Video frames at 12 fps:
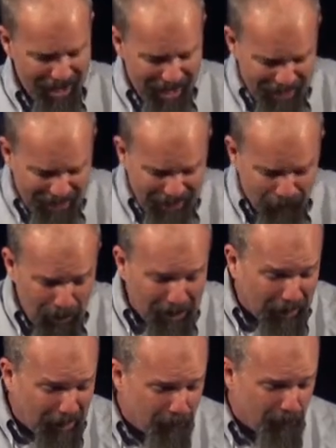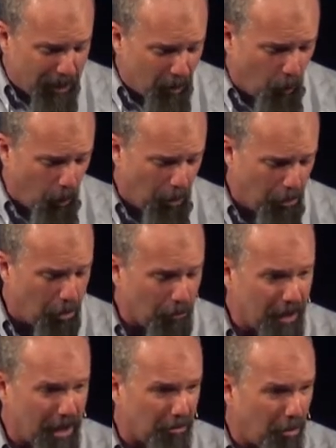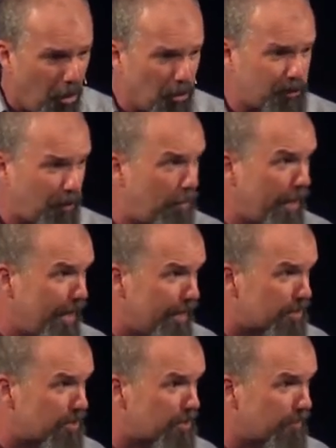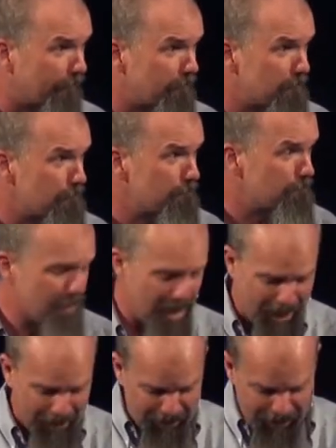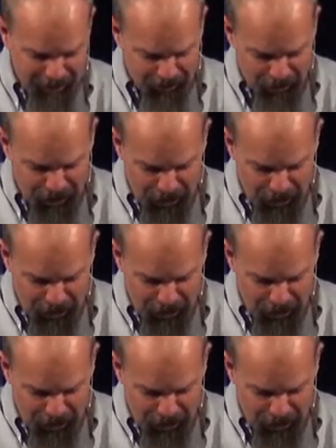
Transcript: I think we live in a world that longs for peace. I think there's